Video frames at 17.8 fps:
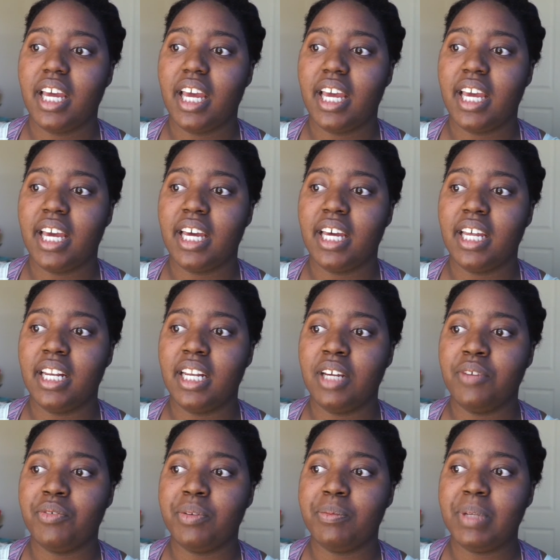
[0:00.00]
And
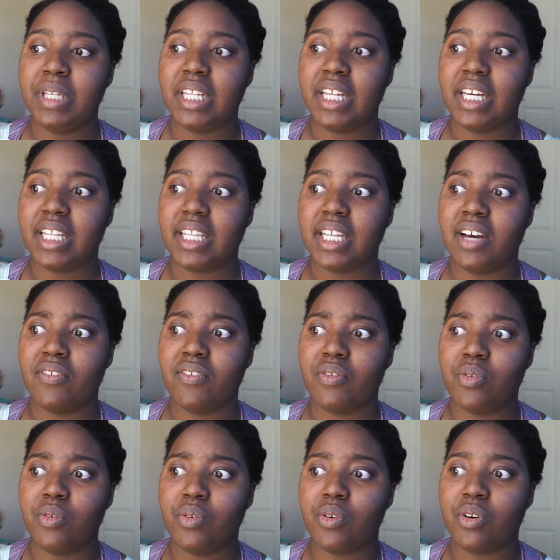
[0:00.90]
it would be like that
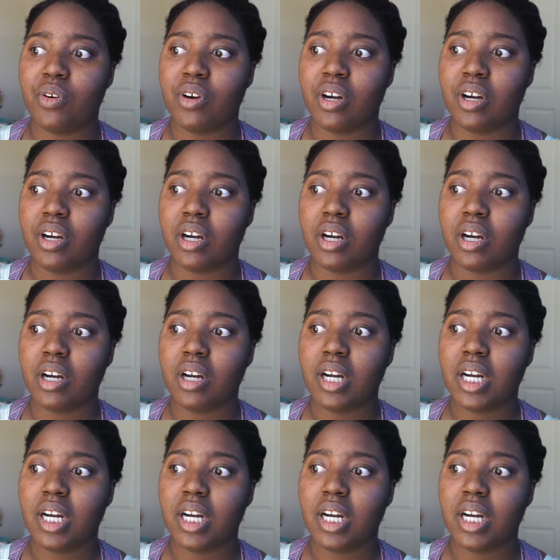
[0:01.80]
for